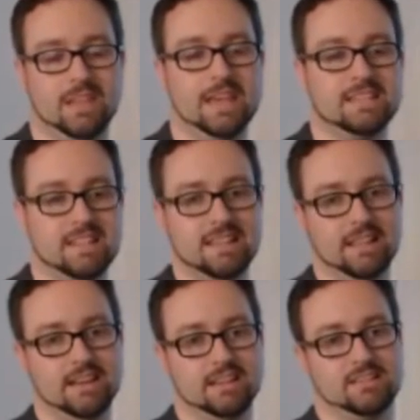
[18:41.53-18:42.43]
SE
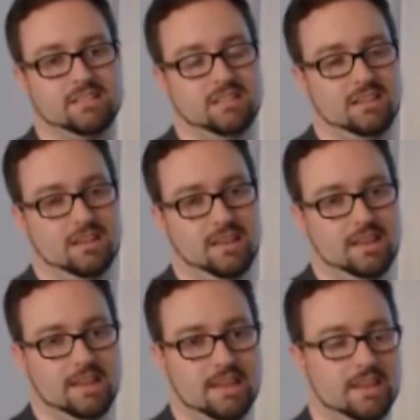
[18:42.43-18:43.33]
Linux,
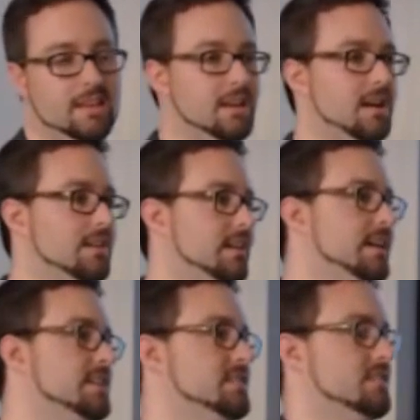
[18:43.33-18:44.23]
I guess